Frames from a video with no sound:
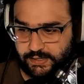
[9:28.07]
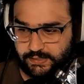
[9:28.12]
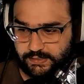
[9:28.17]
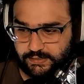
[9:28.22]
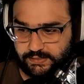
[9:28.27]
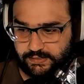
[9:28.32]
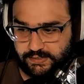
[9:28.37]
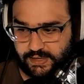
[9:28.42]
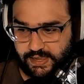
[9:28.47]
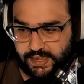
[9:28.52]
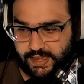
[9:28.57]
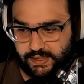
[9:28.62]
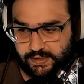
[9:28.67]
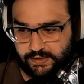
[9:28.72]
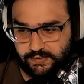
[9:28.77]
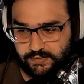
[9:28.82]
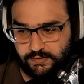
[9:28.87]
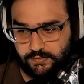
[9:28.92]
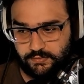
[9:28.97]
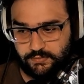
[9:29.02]
yeah,
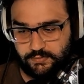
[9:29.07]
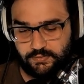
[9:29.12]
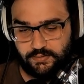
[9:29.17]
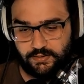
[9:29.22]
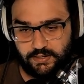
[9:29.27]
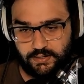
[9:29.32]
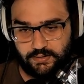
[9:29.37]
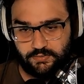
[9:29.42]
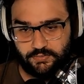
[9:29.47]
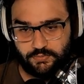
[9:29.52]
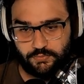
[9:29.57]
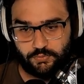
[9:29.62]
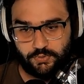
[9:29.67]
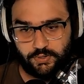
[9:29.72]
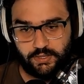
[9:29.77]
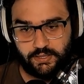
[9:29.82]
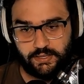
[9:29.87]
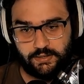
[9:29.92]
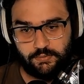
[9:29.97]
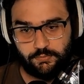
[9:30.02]
it is
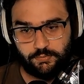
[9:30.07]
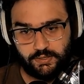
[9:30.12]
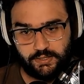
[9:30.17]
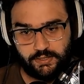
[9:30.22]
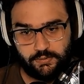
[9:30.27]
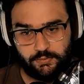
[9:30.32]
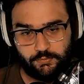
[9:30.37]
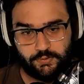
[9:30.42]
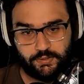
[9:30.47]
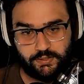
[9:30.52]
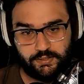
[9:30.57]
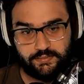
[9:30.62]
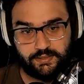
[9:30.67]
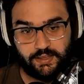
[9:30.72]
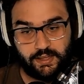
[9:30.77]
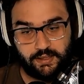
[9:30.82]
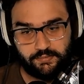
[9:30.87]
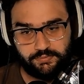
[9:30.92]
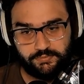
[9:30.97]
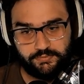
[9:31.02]
really
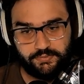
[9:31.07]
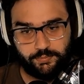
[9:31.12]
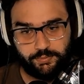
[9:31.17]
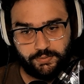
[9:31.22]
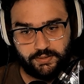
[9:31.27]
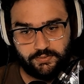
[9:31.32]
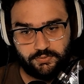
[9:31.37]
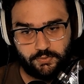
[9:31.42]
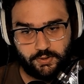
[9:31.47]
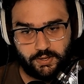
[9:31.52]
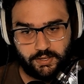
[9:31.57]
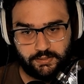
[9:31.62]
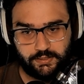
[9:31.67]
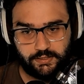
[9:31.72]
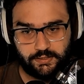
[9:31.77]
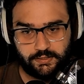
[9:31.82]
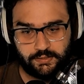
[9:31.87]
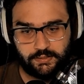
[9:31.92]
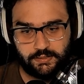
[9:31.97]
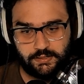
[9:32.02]
tough to play squad
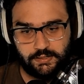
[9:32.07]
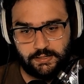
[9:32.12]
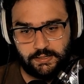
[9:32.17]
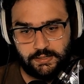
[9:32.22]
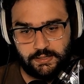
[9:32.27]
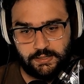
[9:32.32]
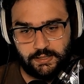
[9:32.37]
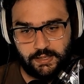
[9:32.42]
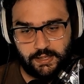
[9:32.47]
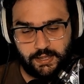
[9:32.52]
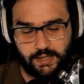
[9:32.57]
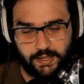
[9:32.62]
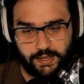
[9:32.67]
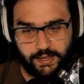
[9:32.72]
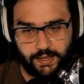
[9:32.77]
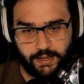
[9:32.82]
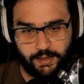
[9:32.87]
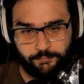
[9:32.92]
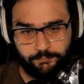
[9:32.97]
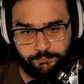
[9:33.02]
leader.
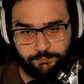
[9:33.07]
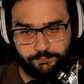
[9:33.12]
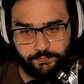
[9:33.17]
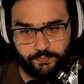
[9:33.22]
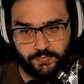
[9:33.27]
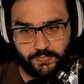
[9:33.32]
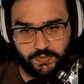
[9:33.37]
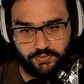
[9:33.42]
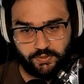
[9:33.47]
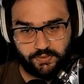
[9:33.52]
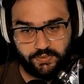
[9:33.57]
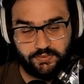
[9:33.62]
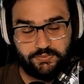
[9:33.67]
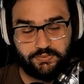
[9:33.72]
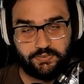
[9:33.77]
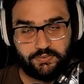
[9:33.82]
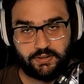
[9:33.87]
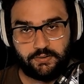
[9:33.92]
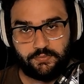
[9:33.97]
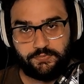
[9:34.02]
So this is
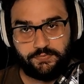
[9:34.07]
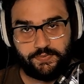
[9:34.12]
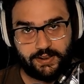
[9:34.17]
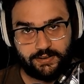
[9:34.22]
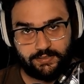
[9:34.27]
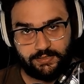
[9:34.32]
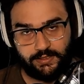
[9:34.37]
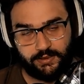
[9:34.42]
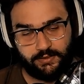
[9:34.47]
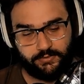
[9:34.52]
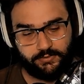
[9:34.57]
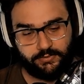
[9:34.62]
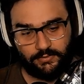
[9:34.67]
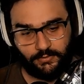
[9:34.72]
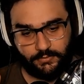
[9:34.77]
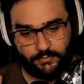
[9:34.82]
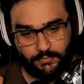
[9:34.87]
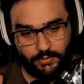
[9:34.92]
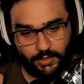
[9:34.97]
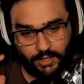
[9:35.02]
going to affect things
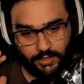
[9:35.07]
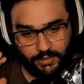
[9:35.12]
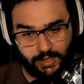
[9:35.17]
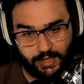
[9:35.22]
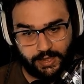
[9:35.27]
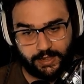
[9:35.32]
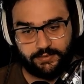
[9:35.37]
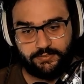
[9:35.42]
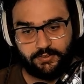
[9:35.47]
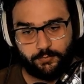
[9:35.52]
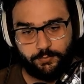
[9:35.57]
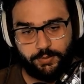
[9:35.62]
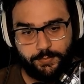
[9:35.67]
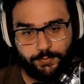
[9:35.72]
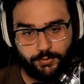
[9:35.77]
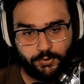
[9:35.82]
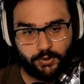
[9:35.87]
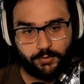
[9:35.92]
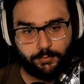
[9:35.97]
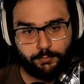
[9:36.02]
a lot. So
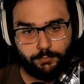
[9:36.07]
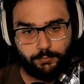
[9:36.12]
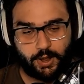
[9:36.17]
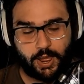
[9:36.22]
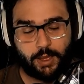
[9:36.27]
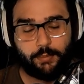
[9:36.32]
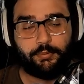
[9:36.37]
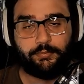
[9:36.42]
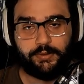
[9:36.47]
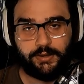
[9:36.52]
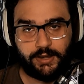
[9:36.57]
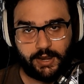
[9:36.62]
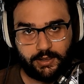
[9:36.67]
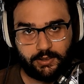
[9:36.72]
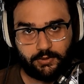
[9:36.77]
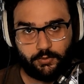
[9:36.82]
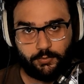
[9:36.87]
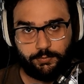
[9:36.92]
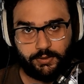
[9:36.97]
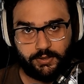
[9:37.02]
people are probably not
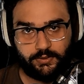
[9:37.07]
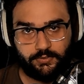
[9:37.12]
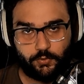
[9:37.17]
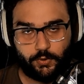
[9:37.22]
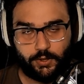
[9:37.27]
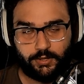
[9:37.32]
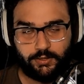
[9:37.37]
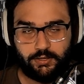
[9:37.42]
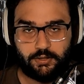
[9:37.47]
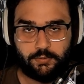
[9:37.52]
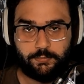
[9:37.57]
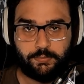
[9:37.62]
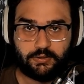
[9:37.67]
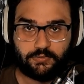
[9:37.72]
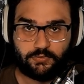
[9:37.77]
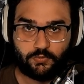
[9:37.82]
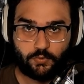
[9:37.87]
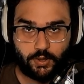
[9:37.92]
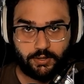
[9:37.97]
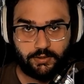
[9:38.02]
going to play squad leader
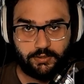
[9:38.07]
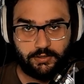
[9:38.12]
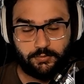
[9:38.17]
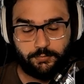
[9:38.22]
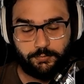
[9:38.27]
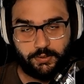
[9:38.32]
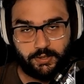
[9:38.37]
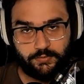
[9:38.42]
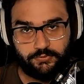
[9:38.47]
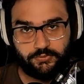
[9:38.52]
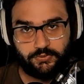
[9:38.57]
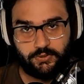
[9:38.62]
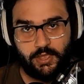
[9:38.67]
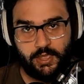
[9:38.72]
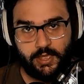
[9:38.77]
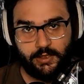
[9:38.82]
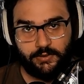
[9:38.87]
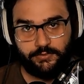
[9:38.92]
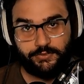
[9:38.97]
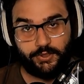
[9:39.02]
because squad leader buffs
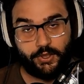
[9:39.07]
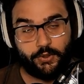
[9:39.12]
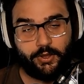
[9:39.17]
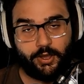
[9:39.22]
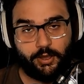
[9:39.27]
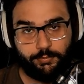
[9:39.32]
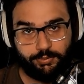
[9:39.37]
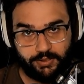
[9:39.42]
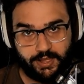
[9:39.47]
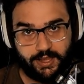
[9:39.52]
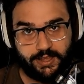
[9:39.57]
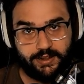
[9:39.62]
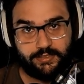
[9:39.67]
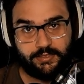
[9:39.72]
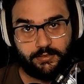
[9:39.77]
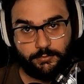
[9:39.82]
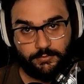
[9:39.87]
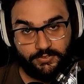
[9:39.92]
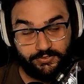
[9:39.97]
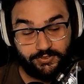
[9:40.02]
don't apply to
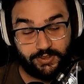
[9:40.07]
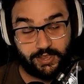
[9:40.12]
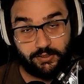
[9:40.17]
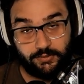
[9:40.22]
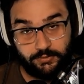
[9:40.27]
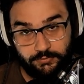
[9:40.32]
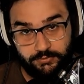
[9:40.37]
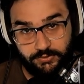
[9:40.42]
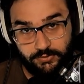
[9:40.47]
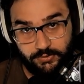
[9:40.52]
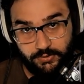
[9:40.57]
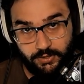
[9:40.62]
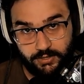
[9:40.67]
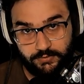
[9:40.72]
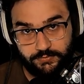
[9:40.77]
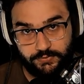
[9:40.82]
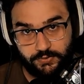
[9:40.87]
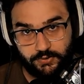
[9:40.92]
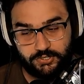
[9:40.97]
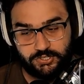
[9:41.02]
themselves.
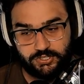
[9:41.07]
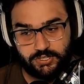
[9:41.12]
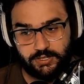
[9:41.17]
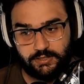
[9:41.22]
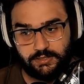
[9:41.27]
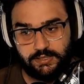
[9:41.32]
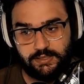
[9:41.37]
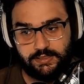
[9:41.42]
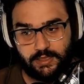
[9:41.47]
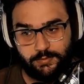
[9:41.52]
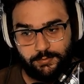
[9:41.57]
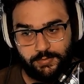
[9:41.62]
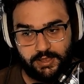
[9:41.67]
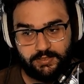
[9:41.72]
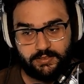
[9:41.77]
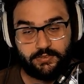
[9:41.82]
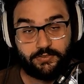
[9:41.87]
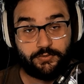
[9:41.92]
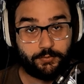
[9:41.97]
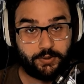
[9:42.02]
Unfortunately, they made
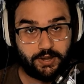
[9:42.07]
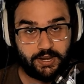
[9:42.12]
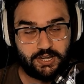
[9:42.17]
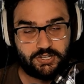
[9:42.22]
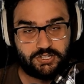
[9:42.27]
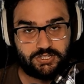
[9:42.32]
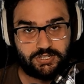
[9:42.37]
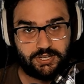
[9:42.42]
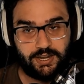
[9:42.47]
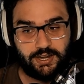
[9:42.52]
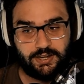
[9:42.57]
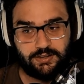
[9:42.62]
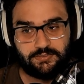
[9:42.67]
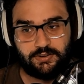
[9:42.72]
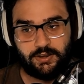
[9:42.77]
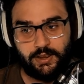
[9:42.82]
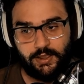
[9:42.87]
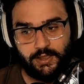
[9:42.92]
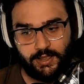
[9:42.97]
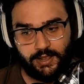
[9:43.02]
this range change.
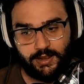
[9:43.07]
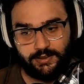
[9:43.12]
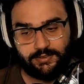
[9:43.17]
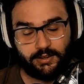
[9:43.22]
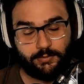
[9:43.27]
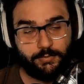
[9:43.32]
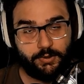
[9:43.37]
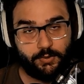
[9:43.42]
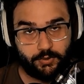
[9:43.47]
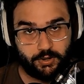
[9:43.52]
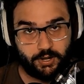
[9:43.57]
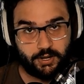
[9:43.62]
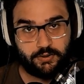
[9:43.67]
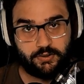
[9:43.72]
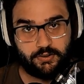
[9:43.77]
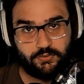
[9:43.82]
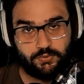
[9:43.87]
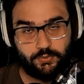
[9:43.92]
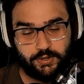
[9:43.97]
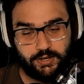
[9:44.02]
It's going to be
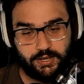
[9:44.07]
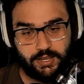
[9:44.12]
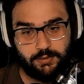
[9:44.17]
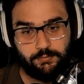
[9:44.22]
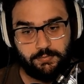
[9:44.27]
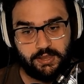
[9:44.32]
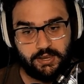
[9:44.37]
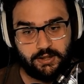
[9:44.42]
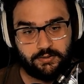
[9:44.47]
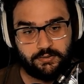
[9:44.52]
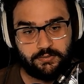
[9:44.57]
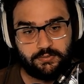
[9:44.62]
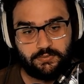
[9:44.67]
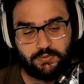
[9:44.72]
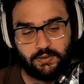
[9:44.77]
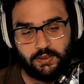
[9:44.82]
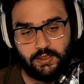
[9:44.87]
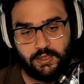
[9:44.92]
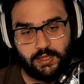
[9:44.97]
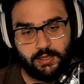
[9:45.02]
128
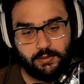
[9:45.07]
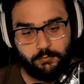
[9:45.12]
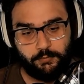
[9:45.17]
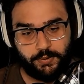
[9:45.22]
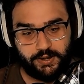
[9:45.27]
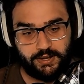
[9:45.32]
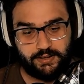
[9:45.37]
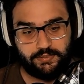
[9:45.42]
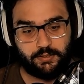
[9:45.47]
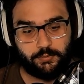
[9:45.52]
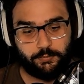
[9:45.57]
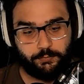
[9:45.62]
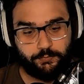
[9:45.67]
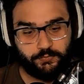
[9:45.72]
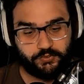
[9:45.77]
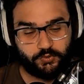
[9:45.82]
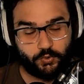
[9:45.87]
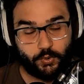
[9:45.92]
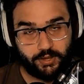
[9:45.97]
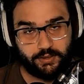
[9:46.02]
meters, but the
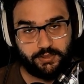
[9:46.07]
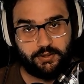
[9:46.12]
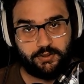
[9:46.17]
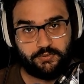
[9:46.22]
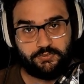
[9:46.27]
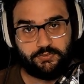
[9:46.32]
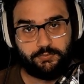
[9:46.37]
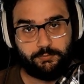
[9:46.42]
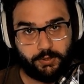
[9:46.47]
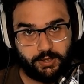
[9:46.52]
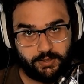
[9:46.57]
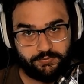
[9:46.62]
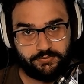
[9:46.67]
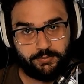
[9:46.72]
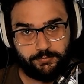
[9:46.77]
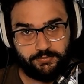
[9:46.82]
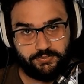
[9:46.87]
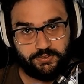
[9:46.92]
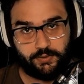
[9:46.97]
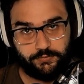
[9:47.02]
squad leader buffs
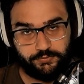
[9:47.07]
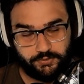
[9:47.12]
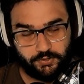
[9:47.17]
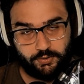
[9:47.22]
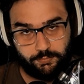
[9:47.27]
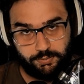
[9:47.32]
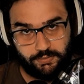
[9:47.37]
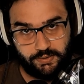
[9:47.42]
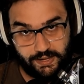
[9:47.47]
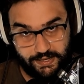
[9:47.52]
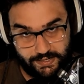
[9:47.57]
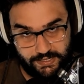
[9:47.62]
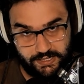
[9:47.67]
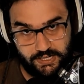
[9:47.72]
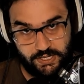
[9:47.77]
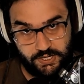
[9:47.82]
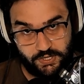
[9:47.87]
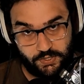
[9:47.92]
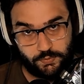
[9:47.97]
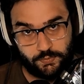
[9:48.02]
themselves don't apply to
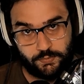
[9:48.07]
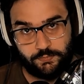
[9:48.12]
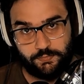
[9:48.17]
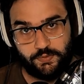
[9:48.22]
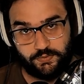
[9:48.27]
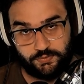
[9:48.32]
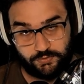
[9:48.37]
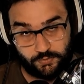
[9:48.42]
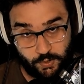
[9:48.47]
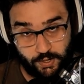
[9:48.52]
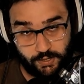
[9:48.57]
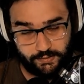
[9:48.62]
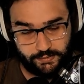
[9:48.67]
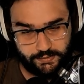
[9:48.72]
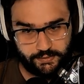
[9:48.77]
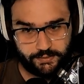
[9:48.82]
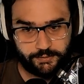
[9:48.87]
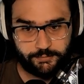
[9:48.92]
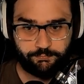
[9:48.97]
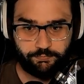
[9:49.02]
you, the squad
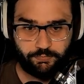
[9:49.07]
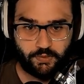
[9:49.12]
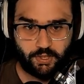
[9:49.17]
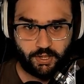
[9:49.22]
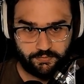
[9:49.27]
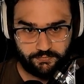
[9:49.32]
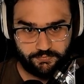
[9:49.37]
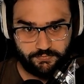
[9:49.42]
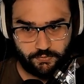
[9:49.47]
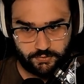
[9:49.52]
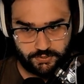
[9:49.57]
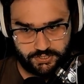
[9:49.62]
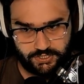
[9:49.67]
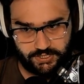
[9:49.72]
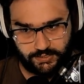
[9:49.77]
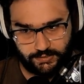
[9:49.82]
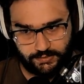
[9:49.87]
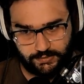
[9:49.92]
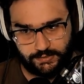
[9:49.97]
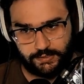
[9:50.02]
leader,
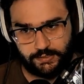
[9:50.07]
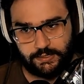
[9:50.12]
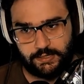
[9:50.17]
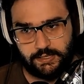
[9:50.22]
unfortunately.